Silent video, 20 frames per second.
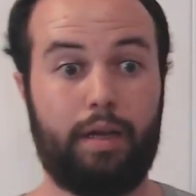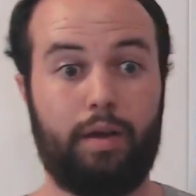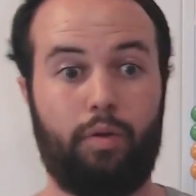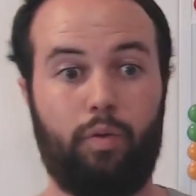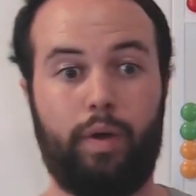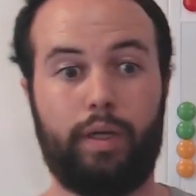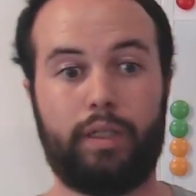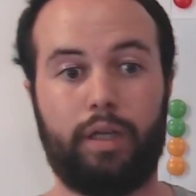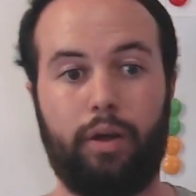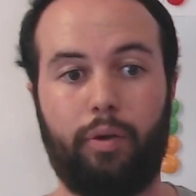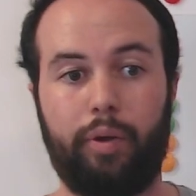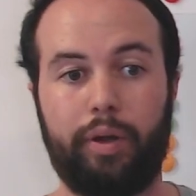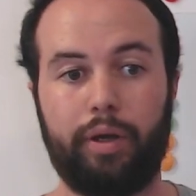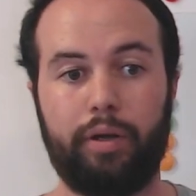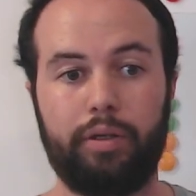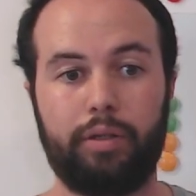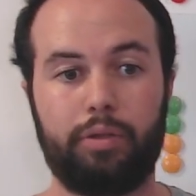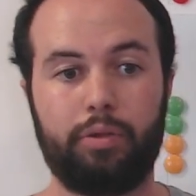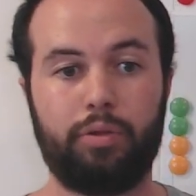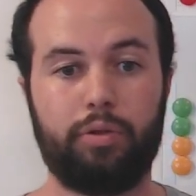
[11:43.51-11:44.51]
What are we
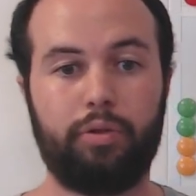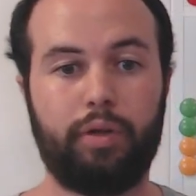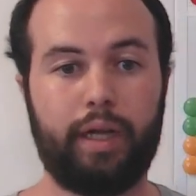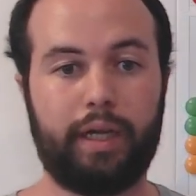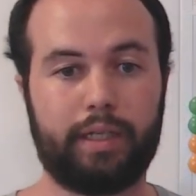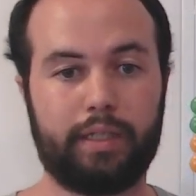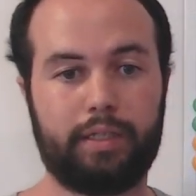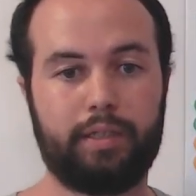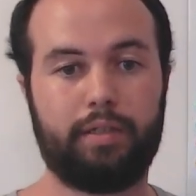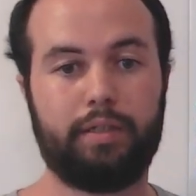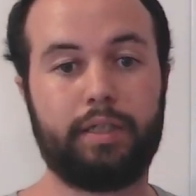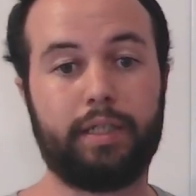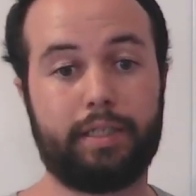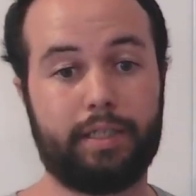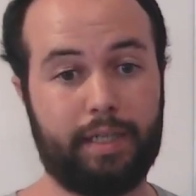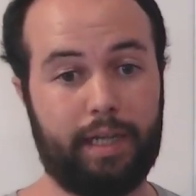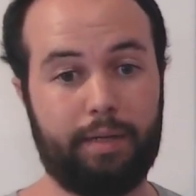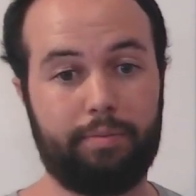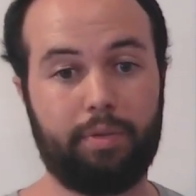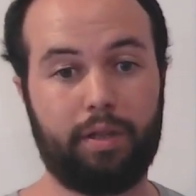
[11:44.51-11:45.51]
going to do next? The
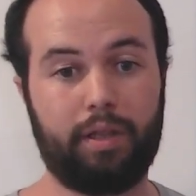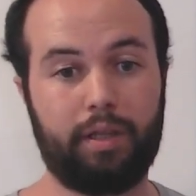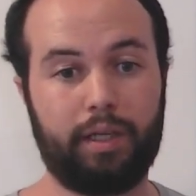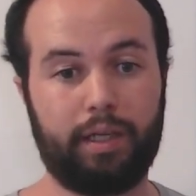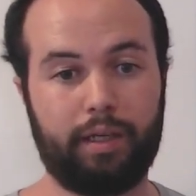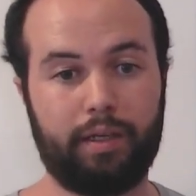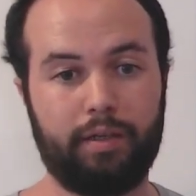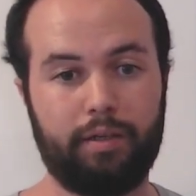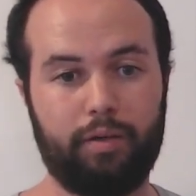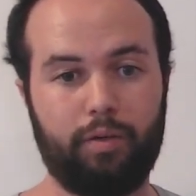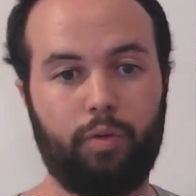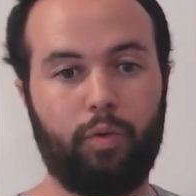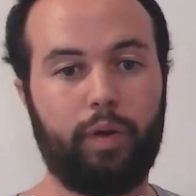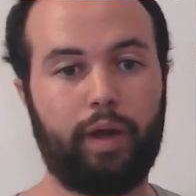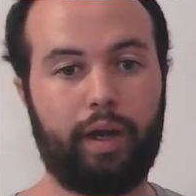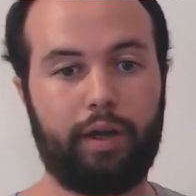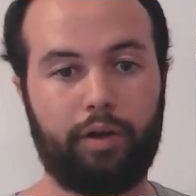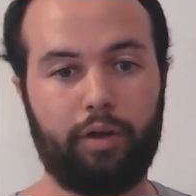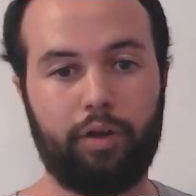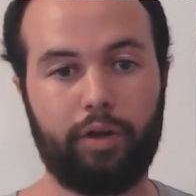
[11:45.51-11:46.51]
same thing. We
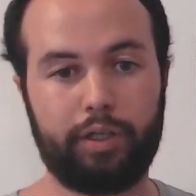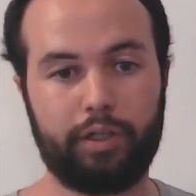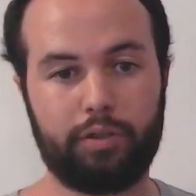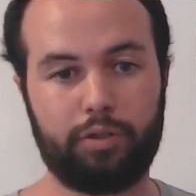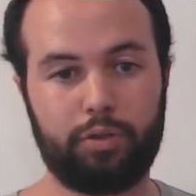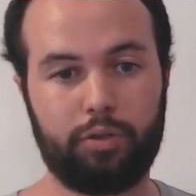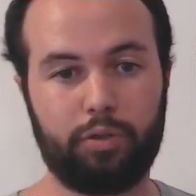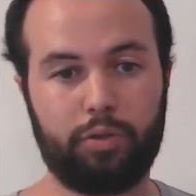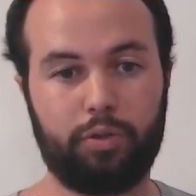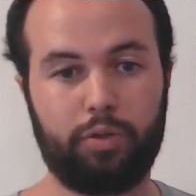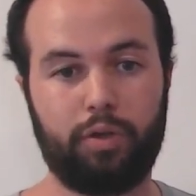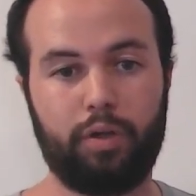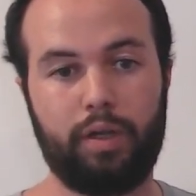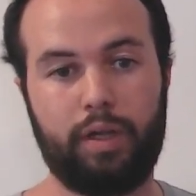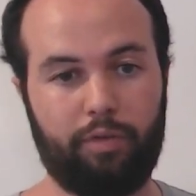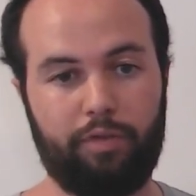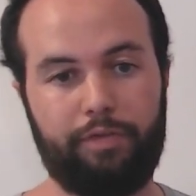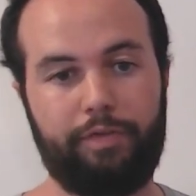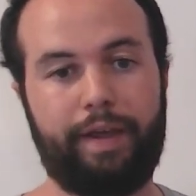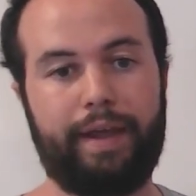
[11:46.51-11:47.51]
are going to
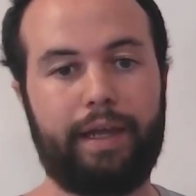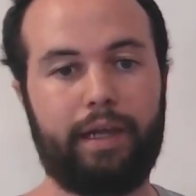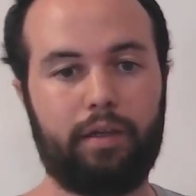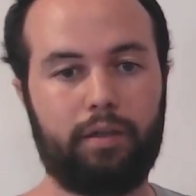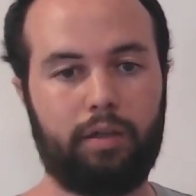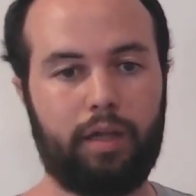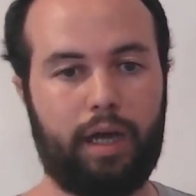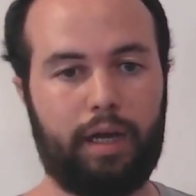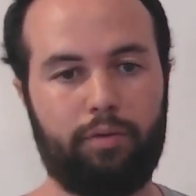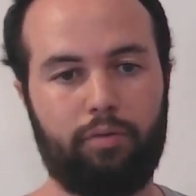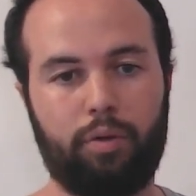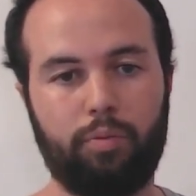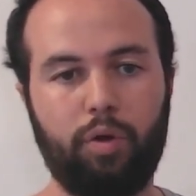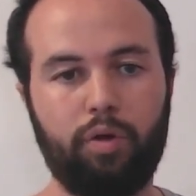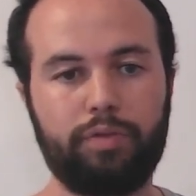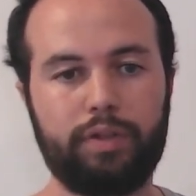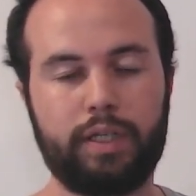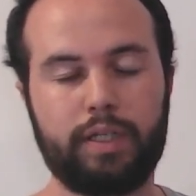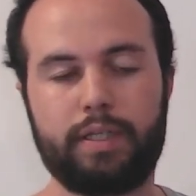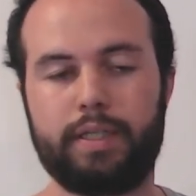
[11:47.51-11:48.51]
fail and
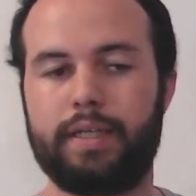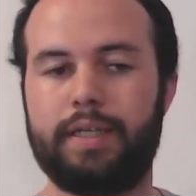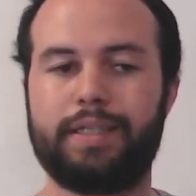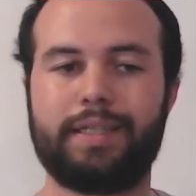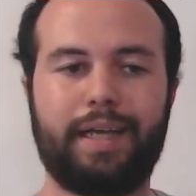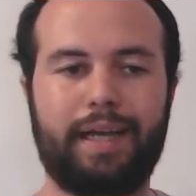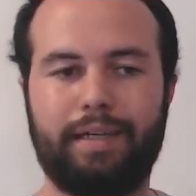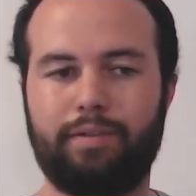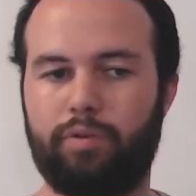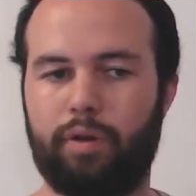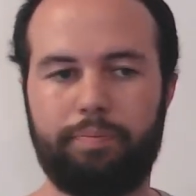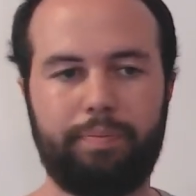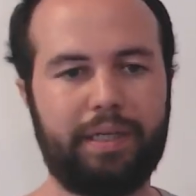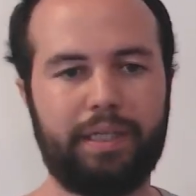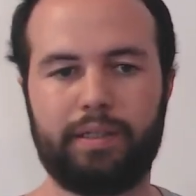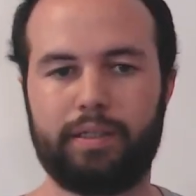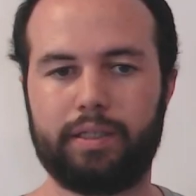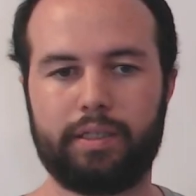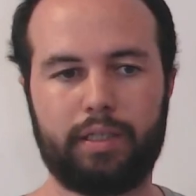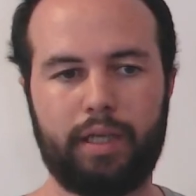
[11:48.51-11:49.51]
remove this disk and
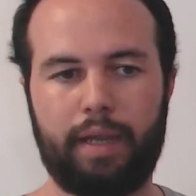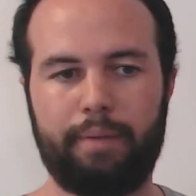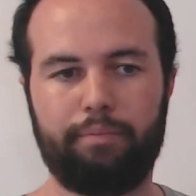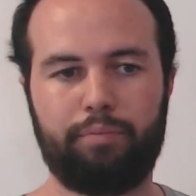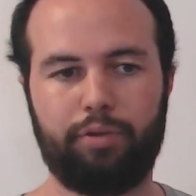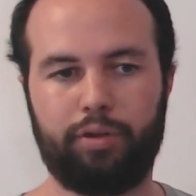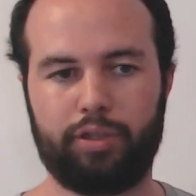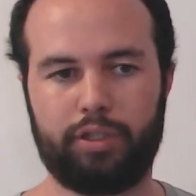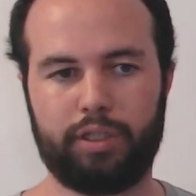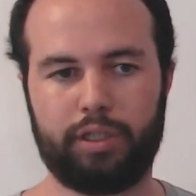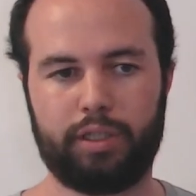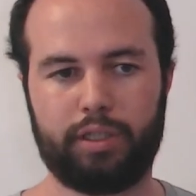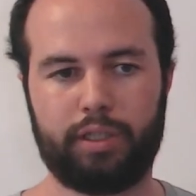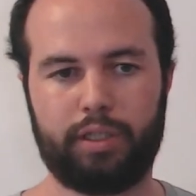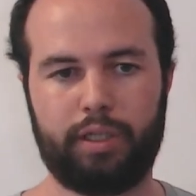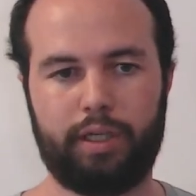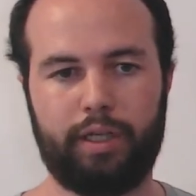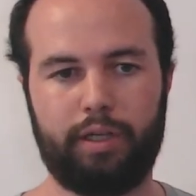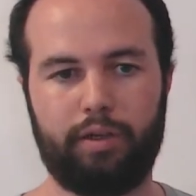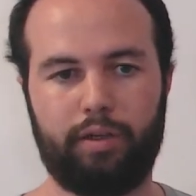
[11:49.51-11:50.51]
repeat the same process
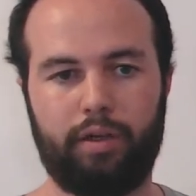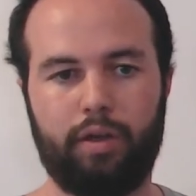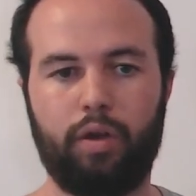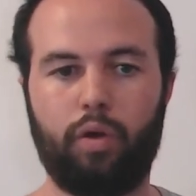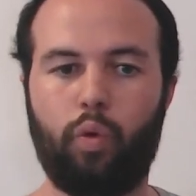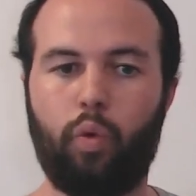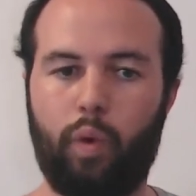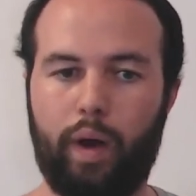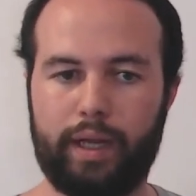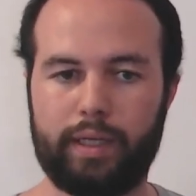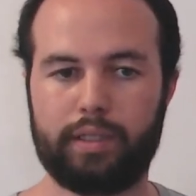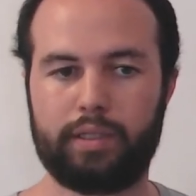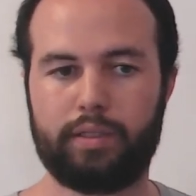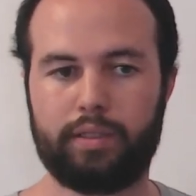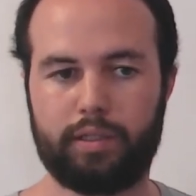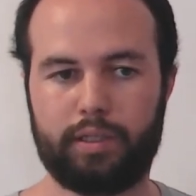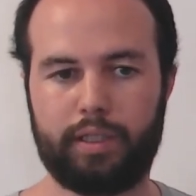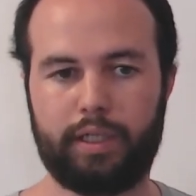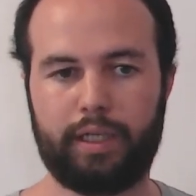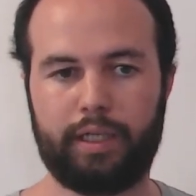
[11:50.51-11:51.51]
here once the
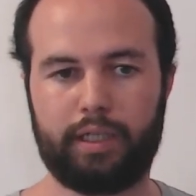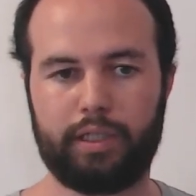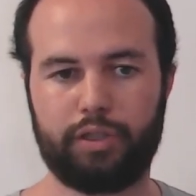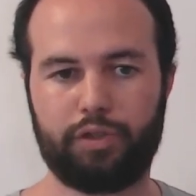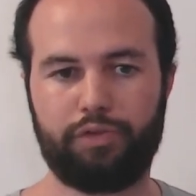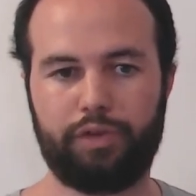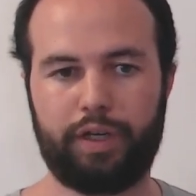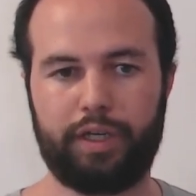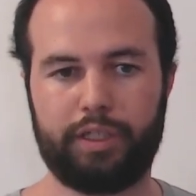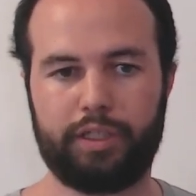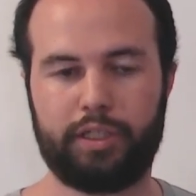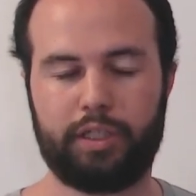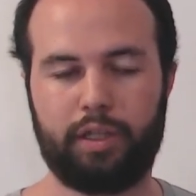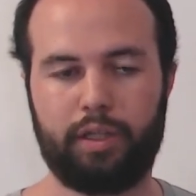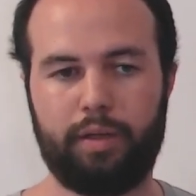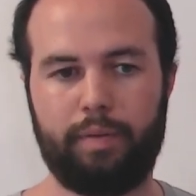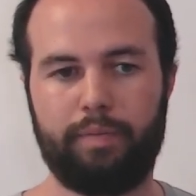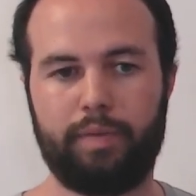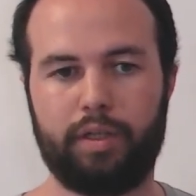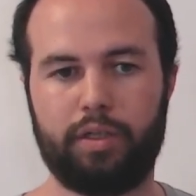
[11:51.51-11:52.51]
sync is finished.
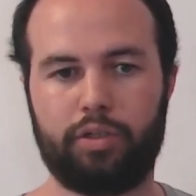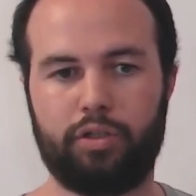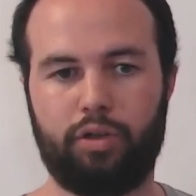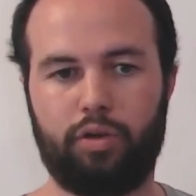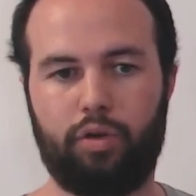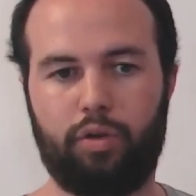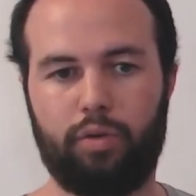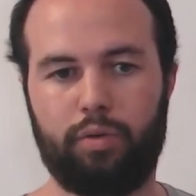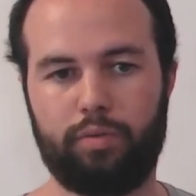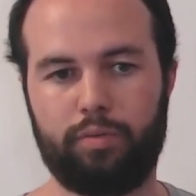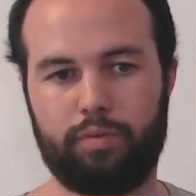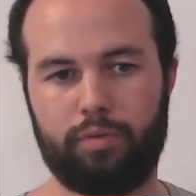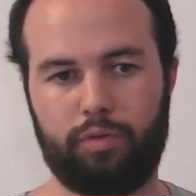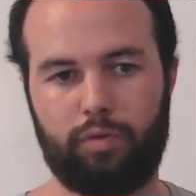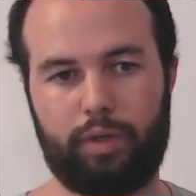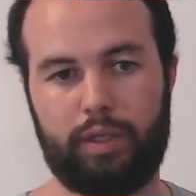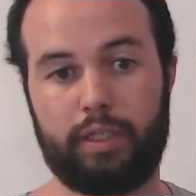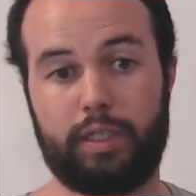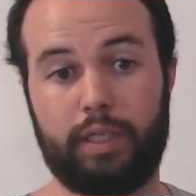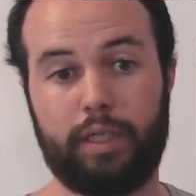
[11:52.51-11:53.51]
So
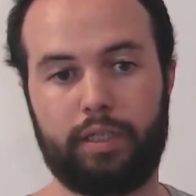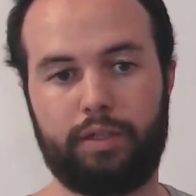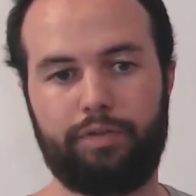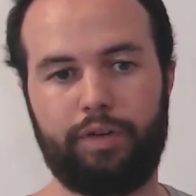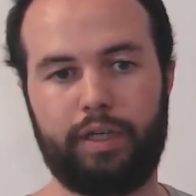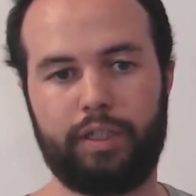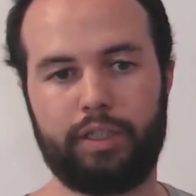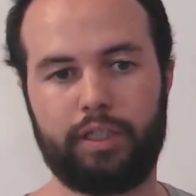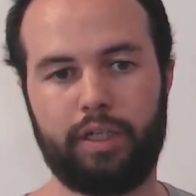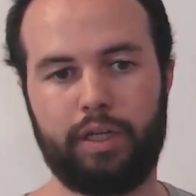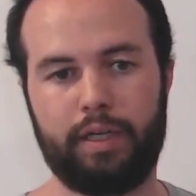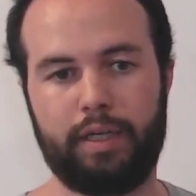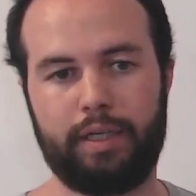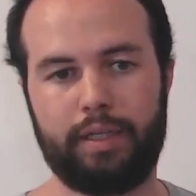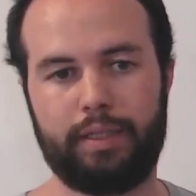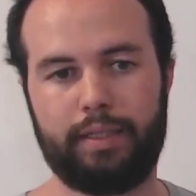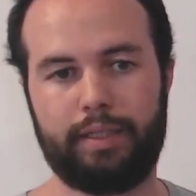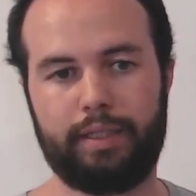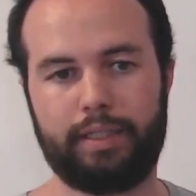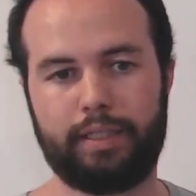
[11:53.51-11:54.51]
when the sync is finished,
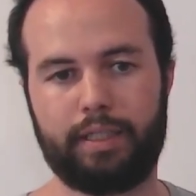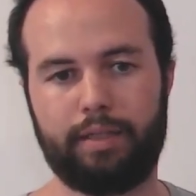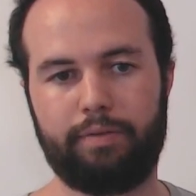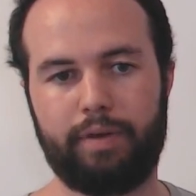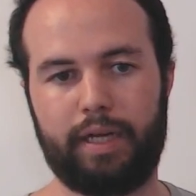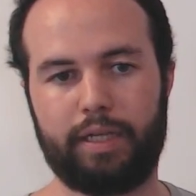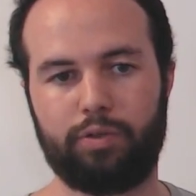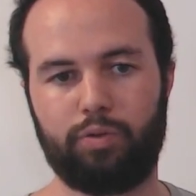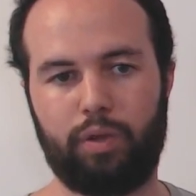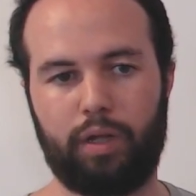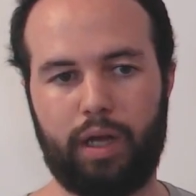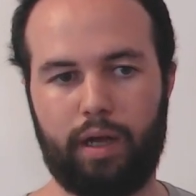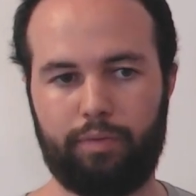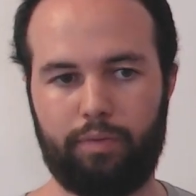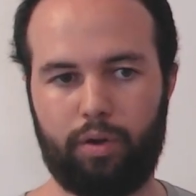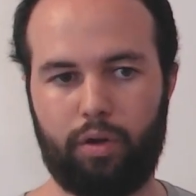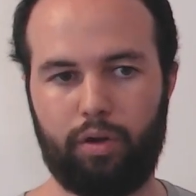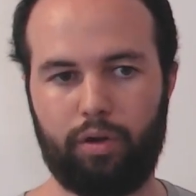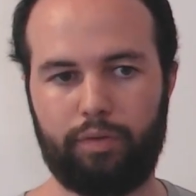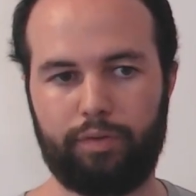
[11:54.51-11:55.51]
this device will have
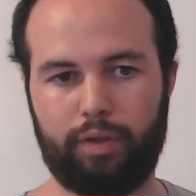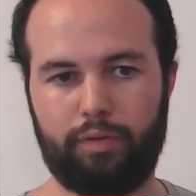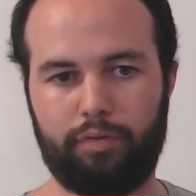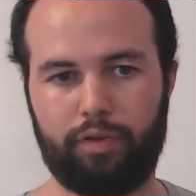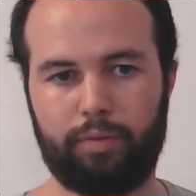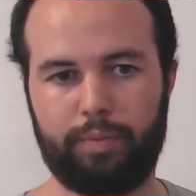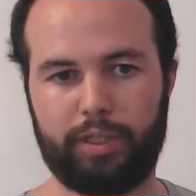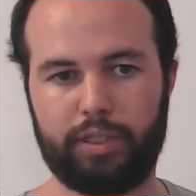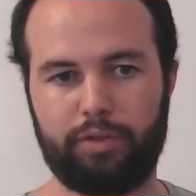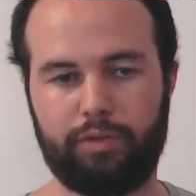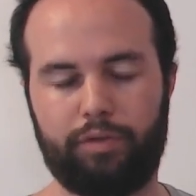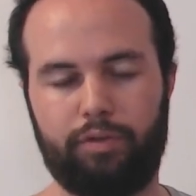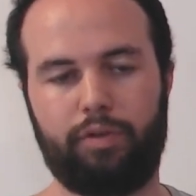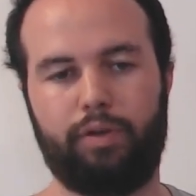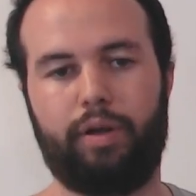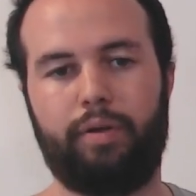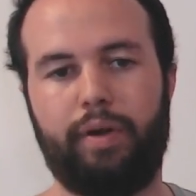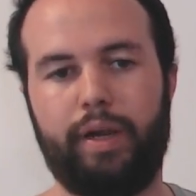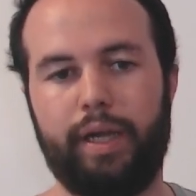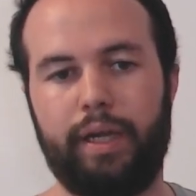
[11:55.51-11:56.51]
all of the information for the
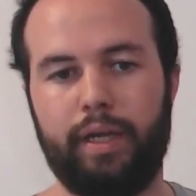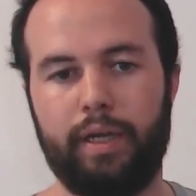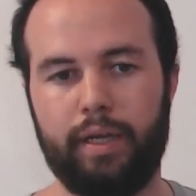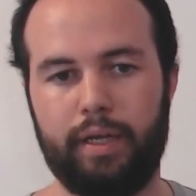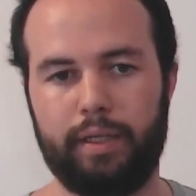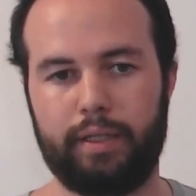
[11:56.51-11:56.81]
array.